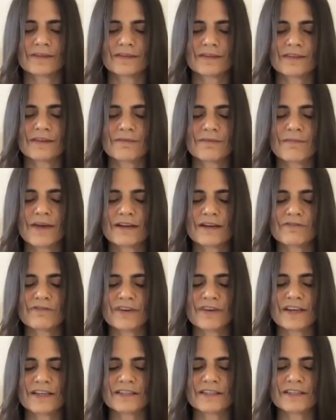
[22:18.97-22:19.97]
And the meta
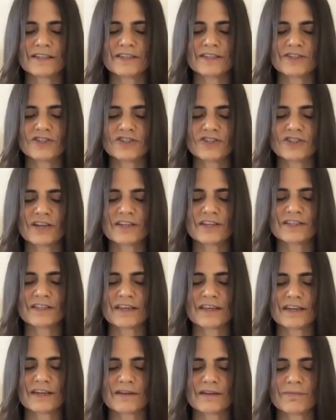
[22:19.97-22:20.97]
phrase is
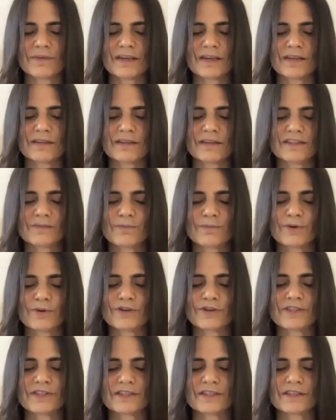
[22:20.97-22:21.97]
just like me. This
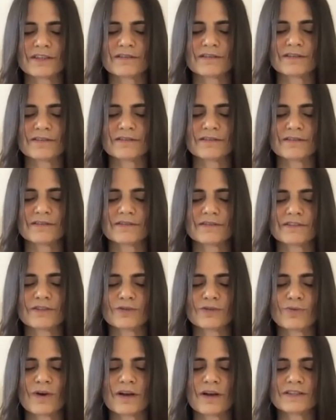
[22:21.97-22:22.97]
person
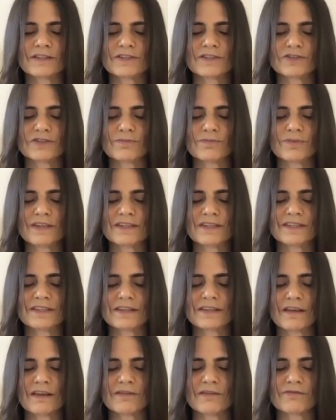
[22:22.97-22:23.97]
just wants to be
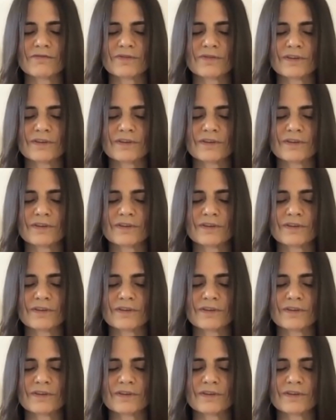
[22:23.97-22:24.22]
safe